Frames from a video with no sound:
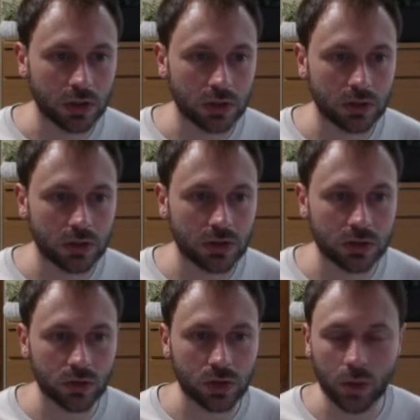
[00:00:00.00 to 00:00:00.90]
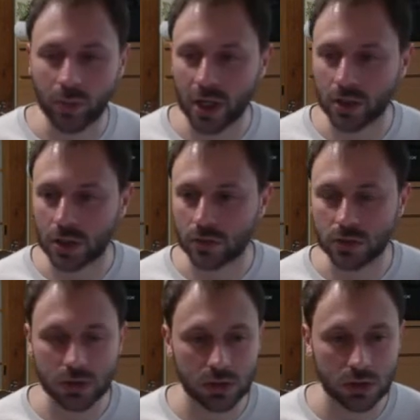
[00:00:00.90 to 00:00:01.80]
this is only a background,
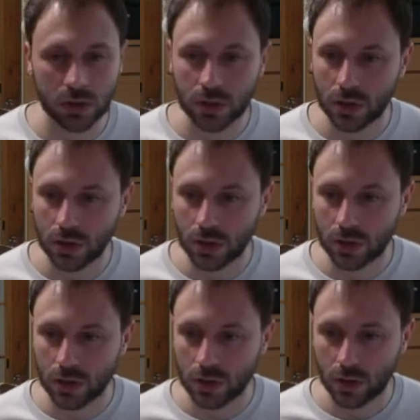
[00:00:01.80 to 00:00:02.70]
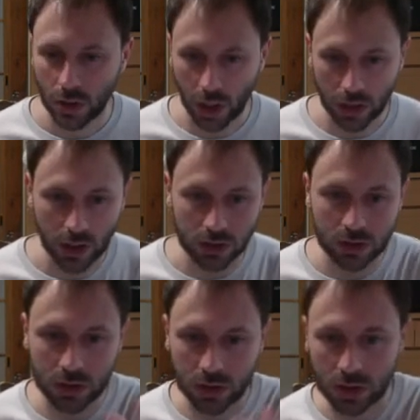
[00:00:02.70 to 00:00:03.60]
and
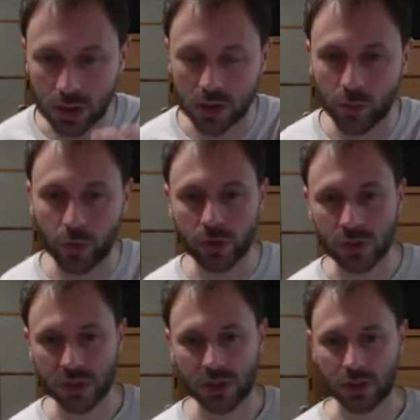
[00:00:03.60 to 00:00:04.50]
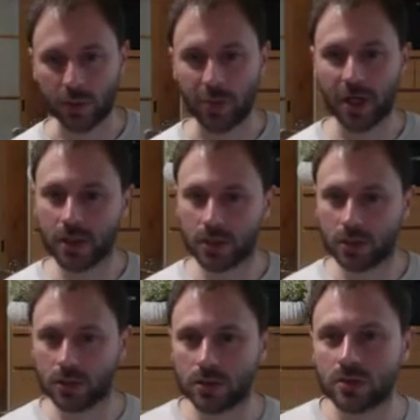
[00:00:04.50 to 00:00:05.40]
actually the point is in the back,
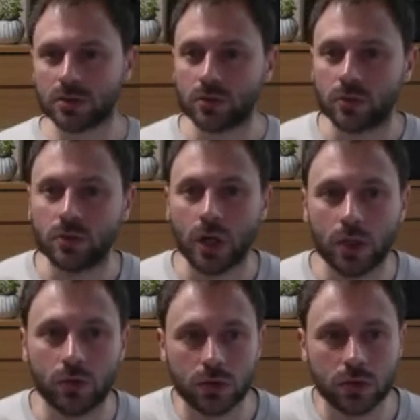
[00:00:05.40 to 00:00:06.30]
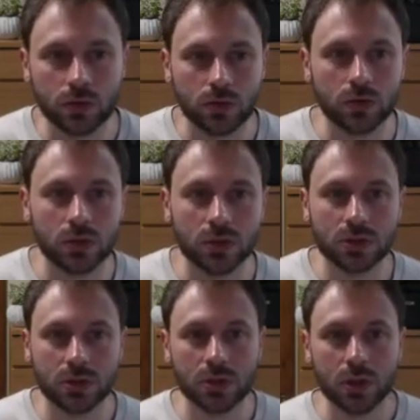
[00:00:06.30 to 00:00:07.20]
so I want to do
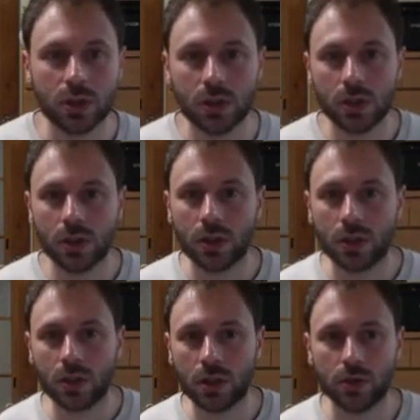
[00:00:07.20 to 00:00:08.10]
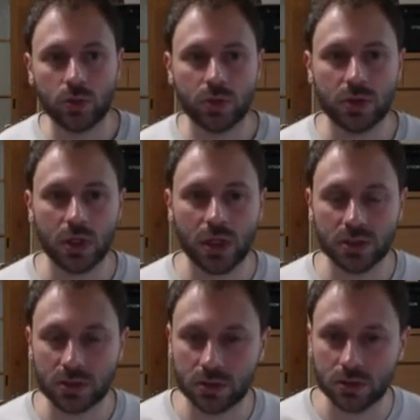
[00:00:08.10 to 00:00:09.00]
this a little bit less